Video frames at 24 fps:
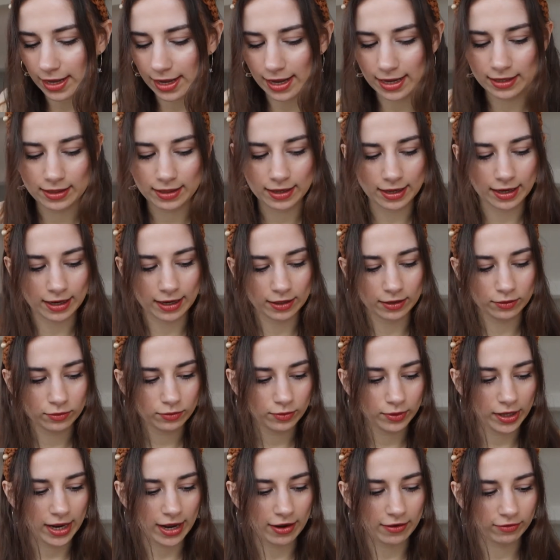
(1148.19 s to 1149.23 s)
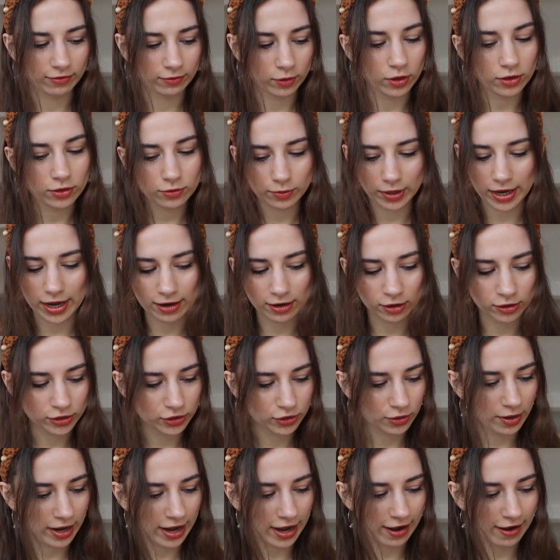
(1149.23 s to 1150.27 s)
And then we have, oh we
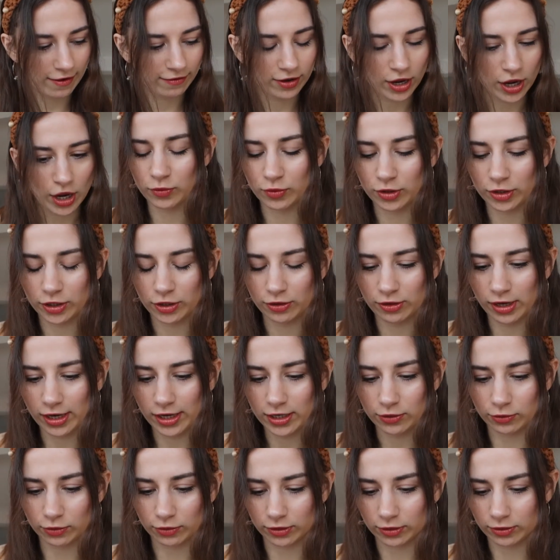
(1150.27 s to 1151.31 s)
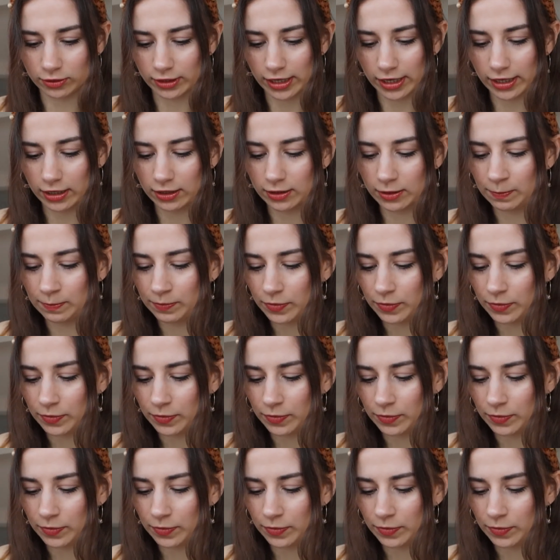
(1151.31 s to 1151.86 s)
also have Work Your Light Oracle deck.